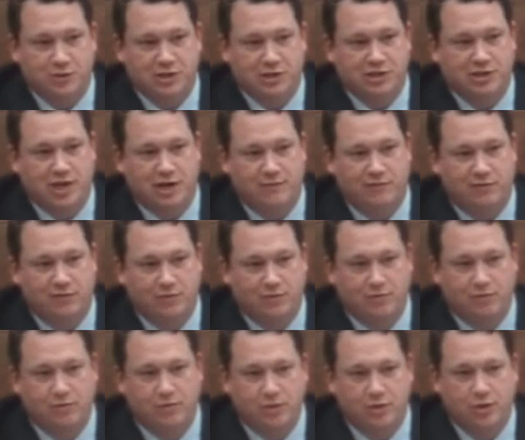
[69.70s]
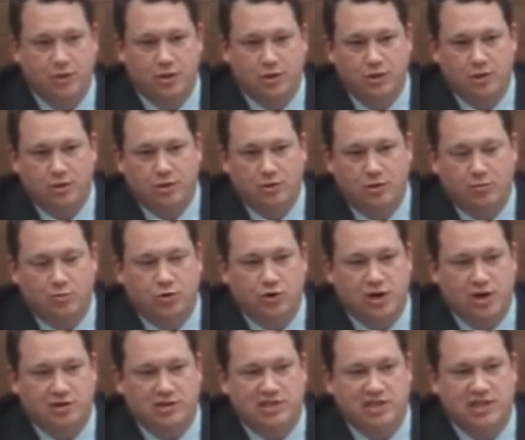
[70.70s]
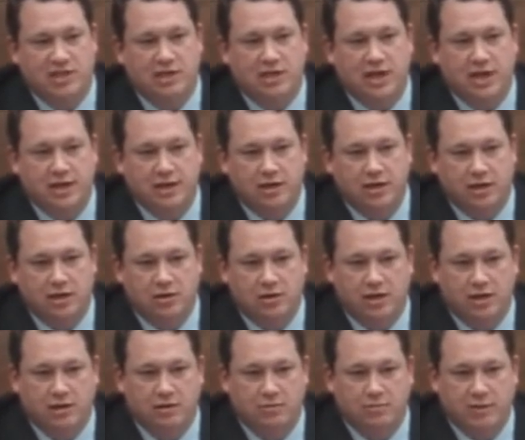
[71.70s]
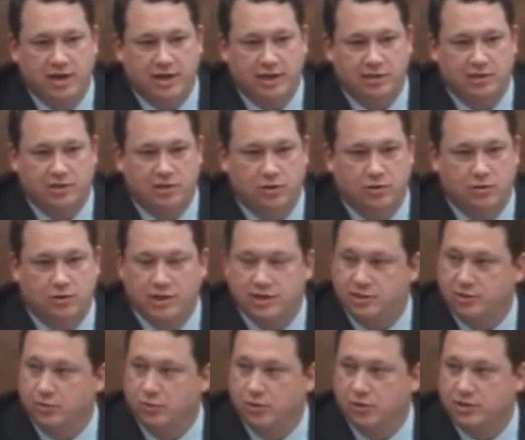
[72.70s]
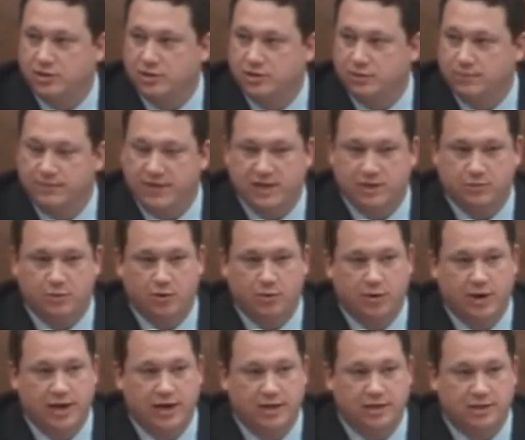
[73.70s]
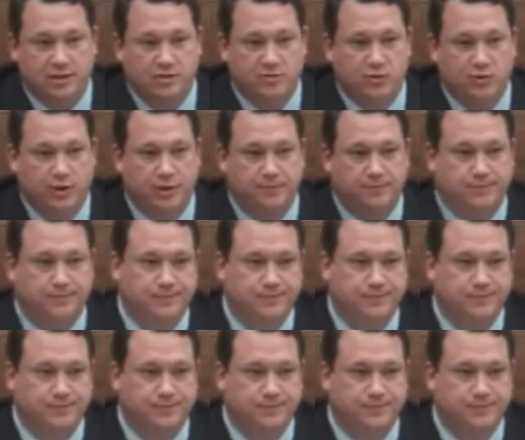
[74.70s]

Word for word: we just have to put our seal on it and make it so, as it were. So that's where we're at this point.